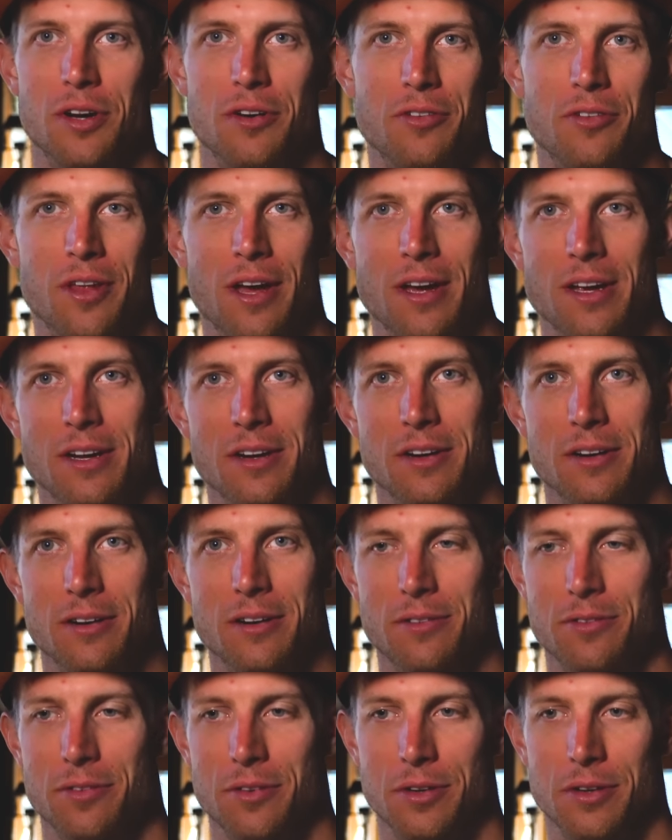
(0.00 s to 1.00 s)
are for that
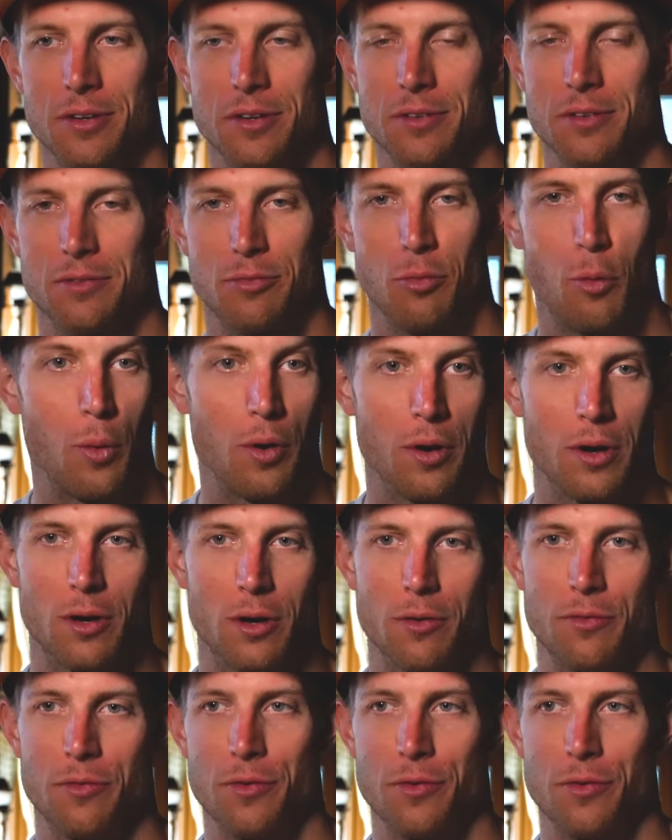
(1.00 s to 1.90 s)
year, for work or